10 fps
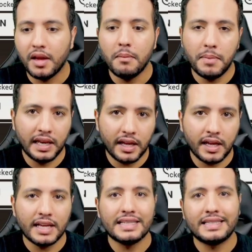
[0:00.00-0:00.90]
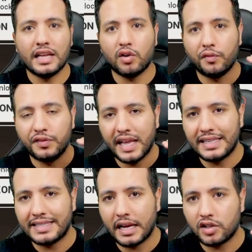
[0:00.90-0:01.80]
meaning instead of 10
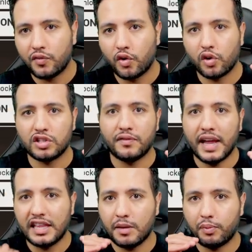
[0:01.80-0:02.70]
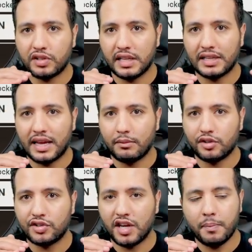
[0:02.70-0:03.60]
stacks of corrosive 80% armor
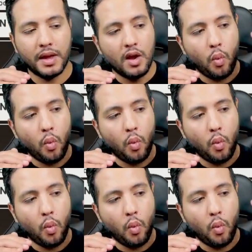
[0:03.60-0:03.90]
strip,